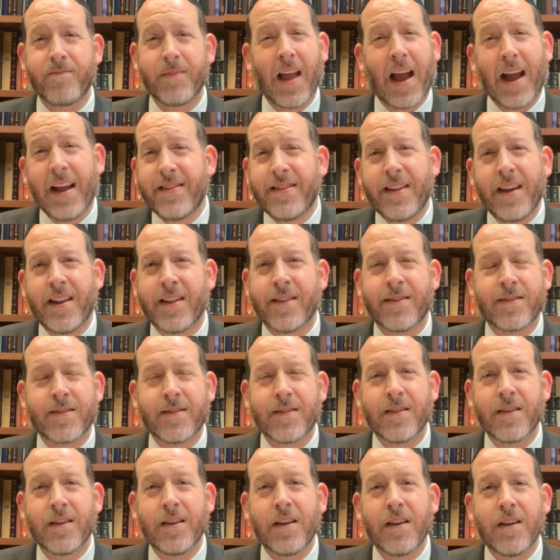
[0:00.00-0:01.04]
I
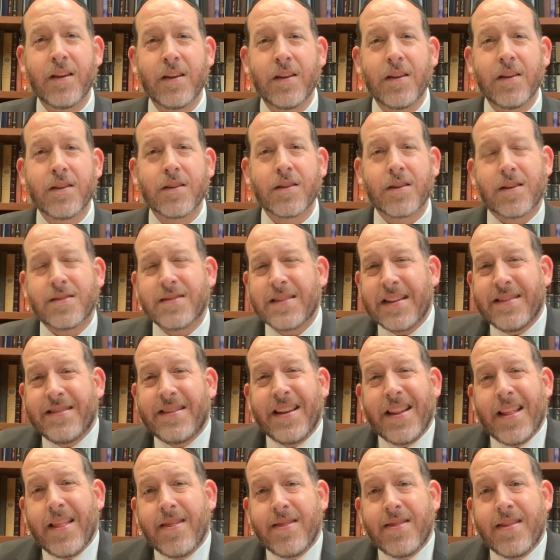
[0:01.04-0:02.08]
didn't. Because I
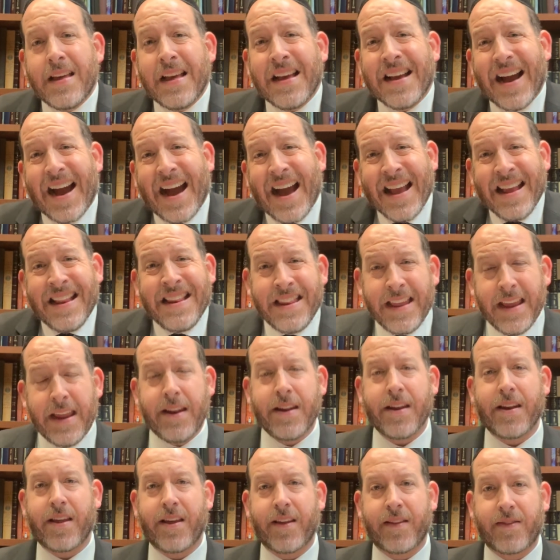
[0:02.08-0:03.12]
didn't think I
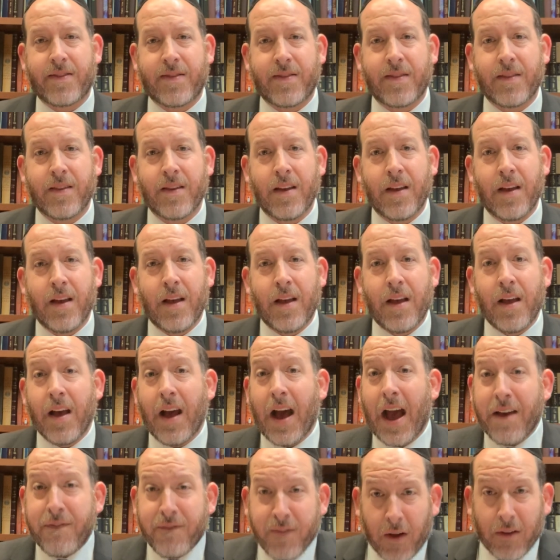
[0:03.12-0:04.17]
needed it.
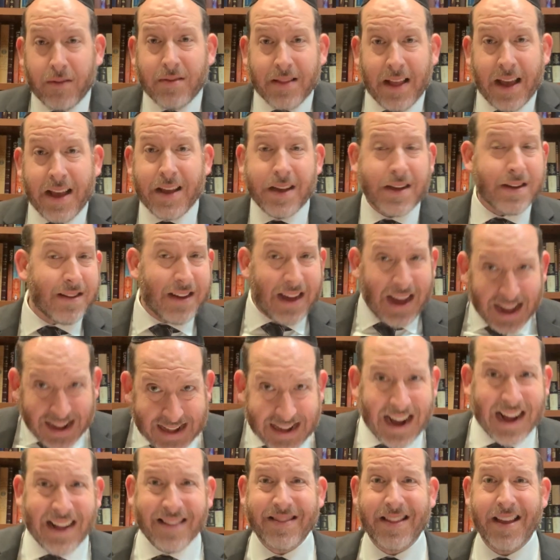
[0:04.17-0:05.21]
I felt like, I
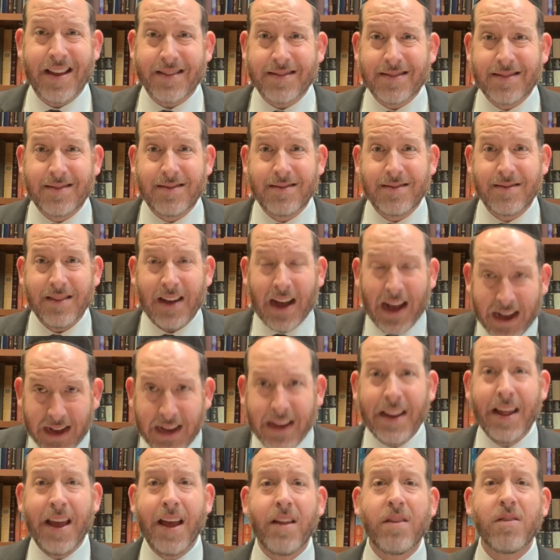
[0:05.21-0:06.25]
got this. I
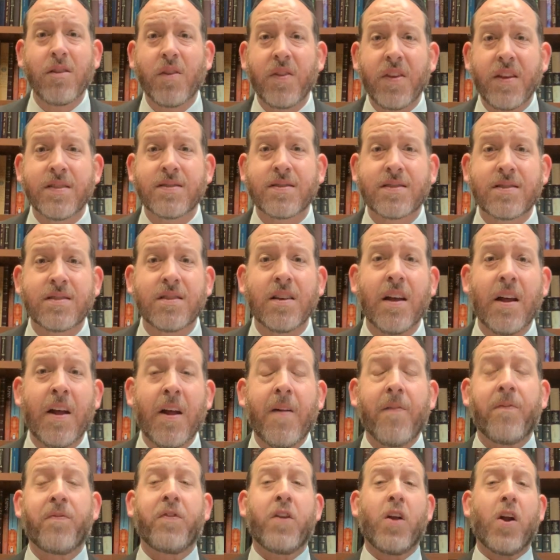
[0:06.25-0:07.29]
could handle this.
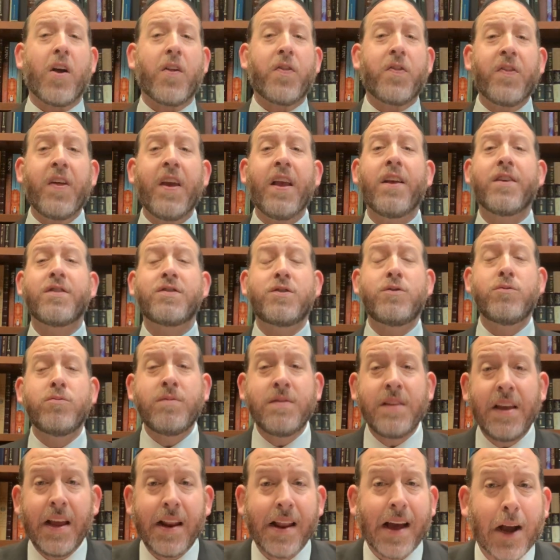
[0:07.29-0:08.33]
There are things you
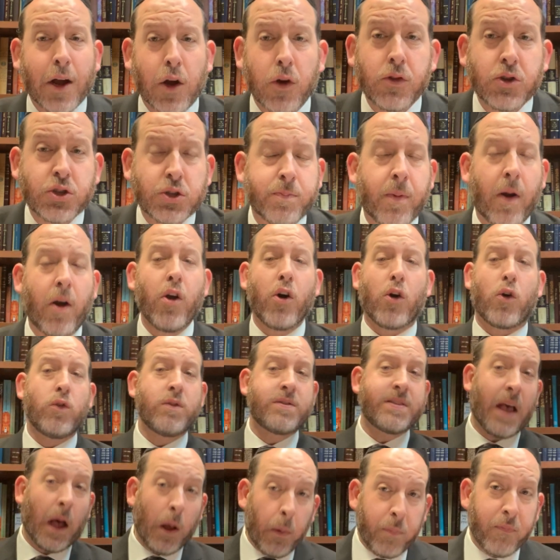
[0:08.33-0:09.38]
need HaKadosh Baruch
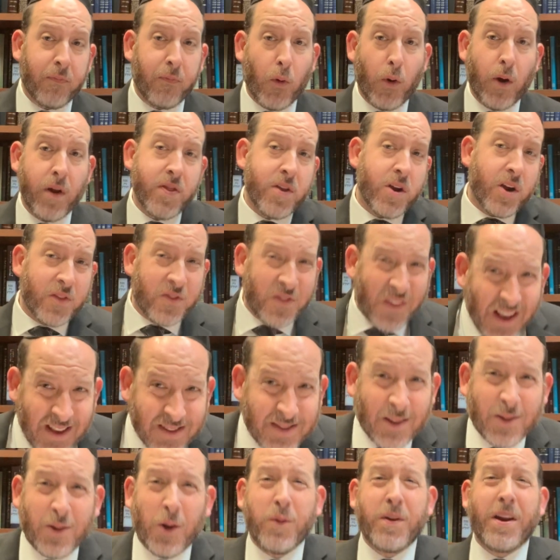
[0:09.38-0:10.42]
Hu's help for, and there are
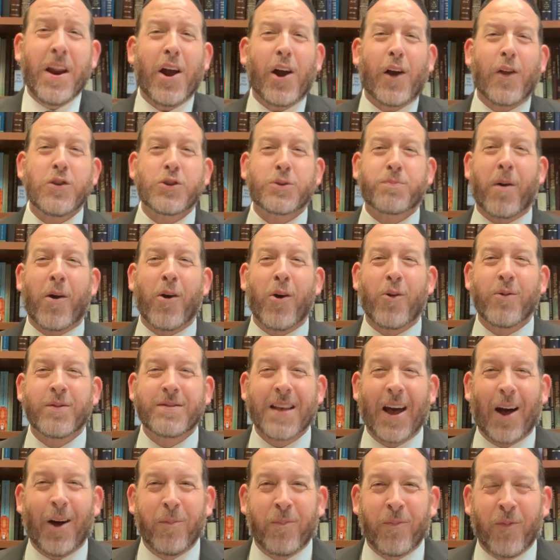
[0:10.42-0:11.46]
things you don't need HaKadosh Baruch Hu's
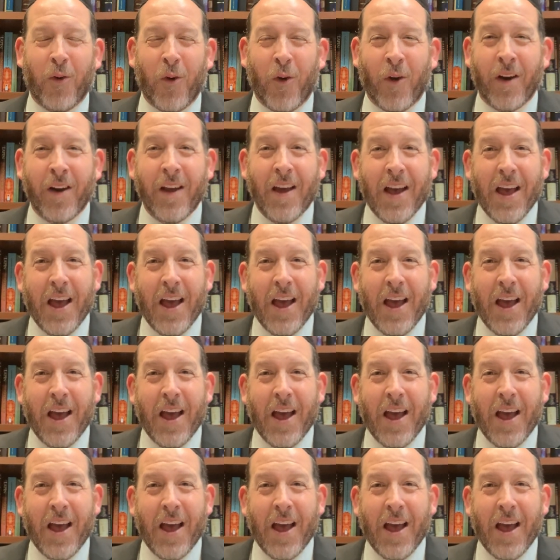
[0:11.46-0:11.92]
help for.